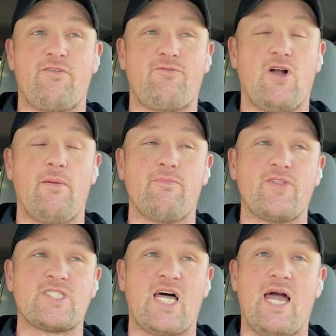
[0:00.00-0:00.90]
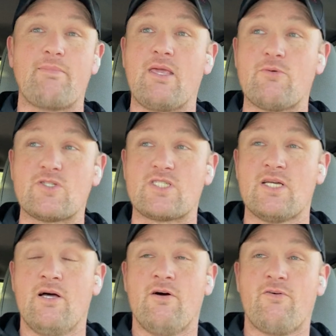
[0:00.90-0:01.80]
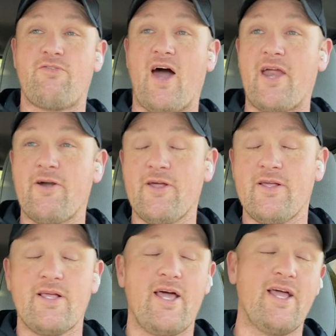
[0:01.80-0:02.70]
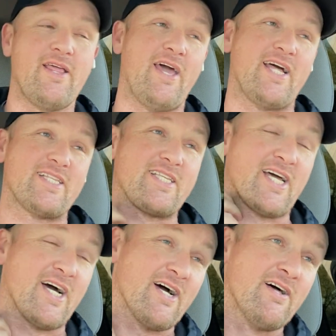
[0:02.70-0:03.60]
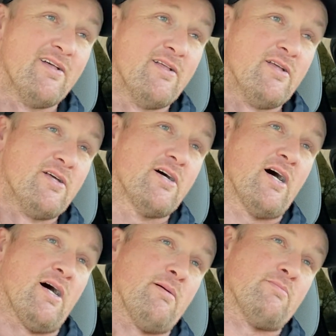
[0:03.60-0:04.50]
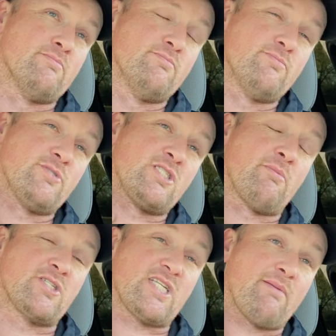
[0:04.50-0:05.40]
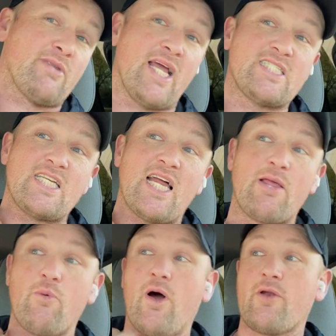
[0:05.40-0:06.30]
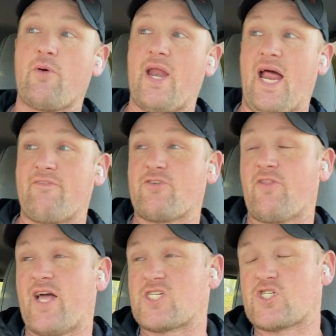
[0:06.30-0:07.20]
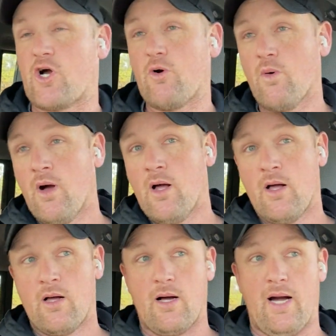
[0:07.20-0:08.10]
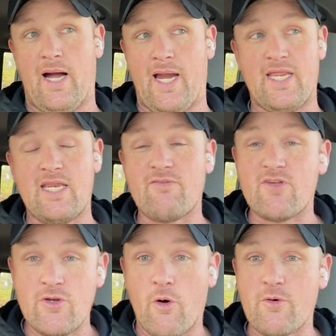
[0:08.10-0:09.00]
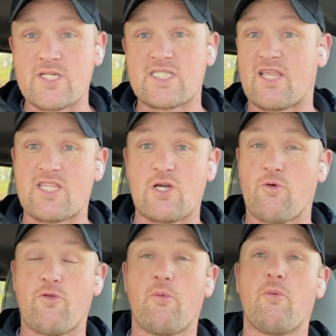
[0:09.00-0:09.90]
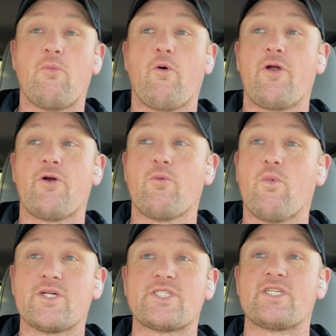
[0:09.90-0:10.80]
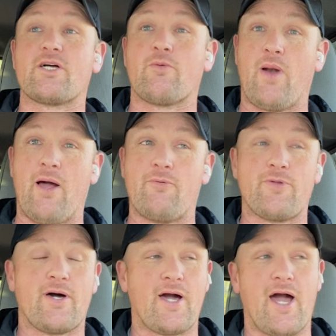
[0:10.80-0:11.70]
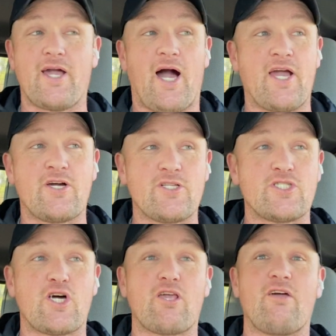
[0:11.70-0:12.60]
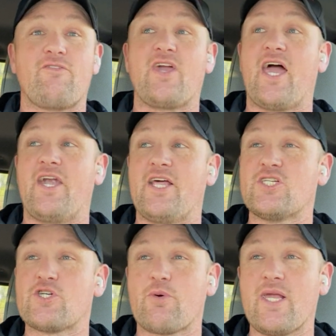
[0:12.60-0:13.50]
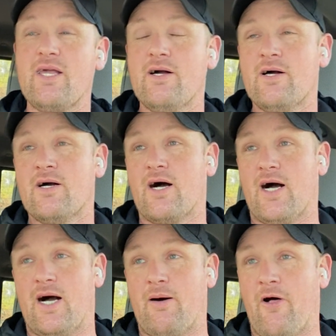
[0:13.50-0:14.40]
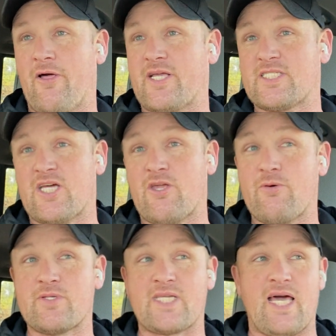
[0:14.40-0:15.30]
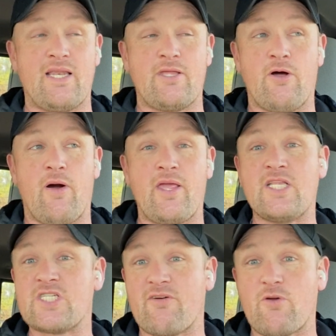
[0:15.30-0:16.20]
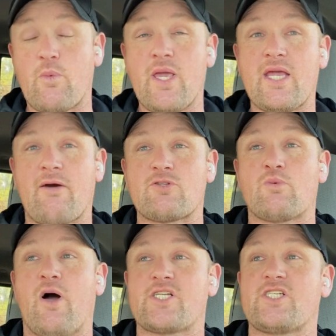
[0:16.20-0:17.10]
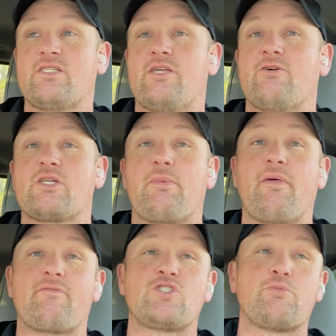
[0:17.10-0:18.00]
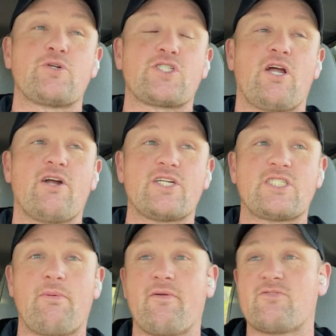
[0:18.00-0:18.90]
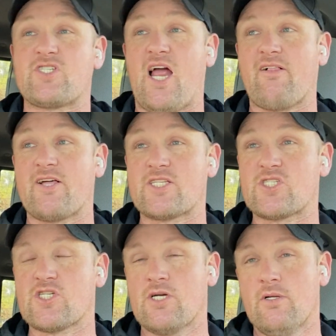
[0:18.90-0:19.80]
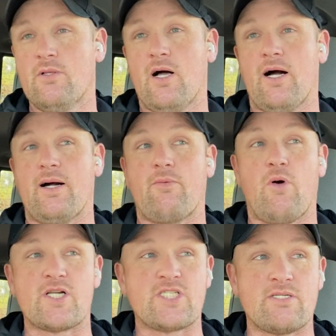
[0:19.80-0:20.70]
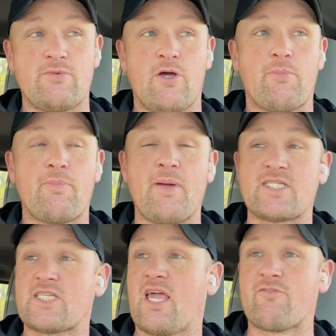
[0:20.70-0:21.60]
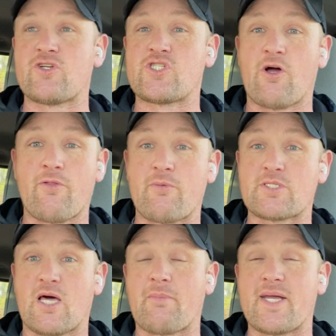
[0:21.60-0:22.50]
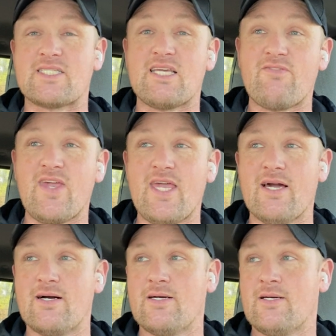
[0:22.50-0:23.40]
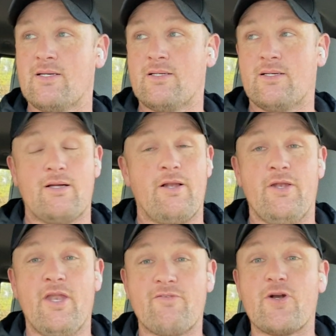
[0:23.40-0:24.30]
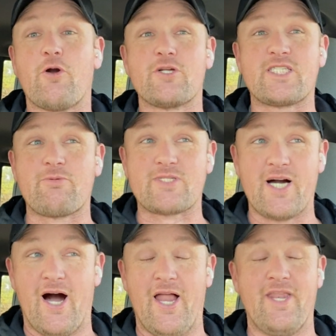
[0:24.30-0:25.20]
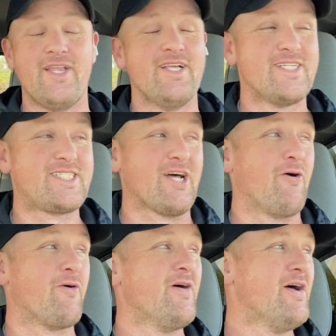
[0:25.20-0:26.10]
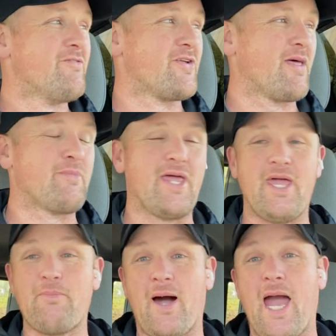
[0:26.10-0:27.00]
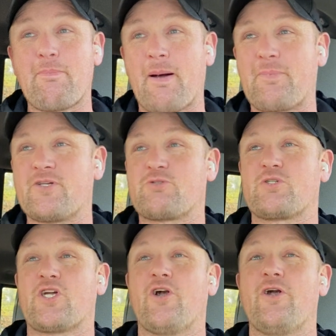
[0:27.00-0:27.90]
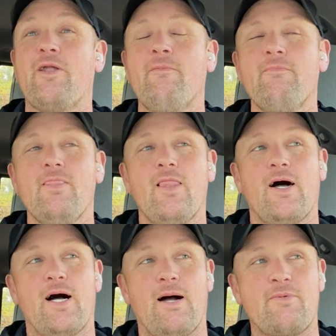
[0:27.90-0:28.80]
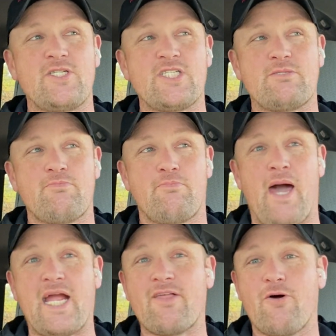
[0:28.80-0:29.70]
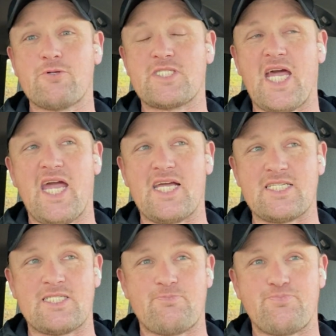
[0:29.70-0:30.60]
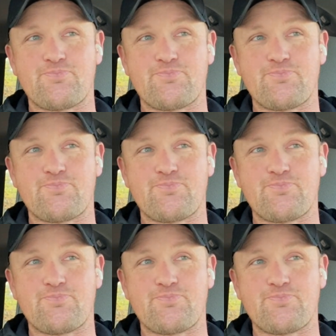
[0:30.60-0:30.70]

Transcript: from the time he was fired at SummerSlam 1991, right after that show, I didn't even notice that the Ultimate Warrior wasn't around. I couldn't tell you if he had an injury. All I can tell you is that, each and every week I was watching, WWF Superstars, WWF Challenge, watching, basically every show that was on my TV. Never noticed he was gone. So for them to hype up his return, it just, back in those days,